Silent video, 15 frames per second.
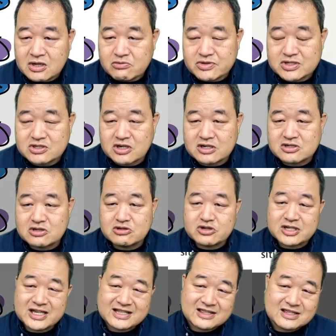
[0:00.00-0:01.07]
we start to
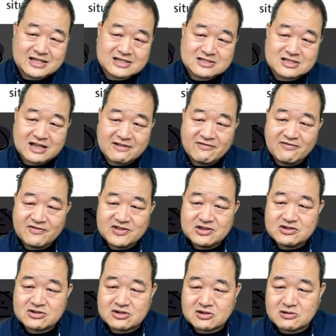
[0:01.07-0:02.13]
look at things like
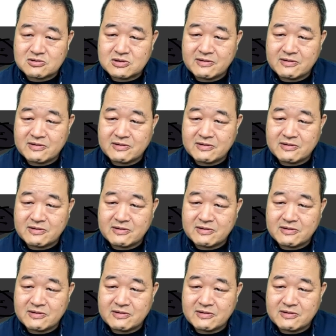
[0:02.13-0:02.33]
fear,